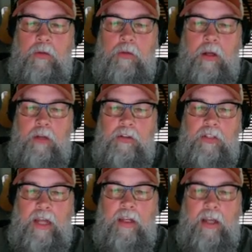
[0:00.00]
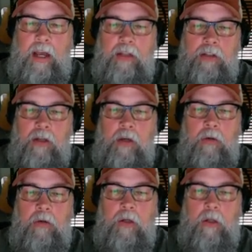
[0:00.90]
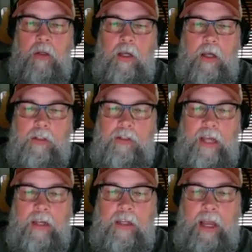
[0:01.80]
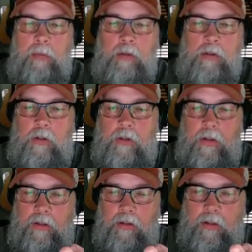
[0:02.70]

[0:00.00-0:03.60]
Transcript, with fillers: a uh, static ISO, a static aperture, and then the, the